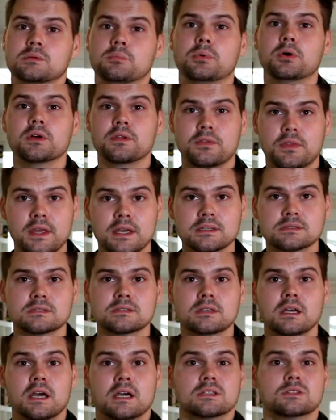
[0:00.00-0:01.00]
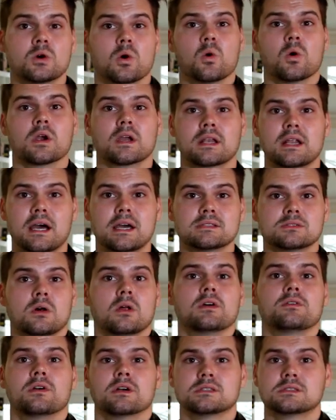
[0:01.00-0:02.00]
to put things, to organize
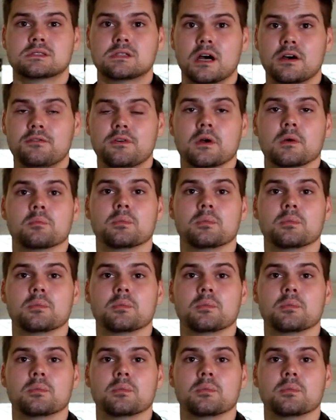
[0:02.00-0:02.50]
all of our stuff, our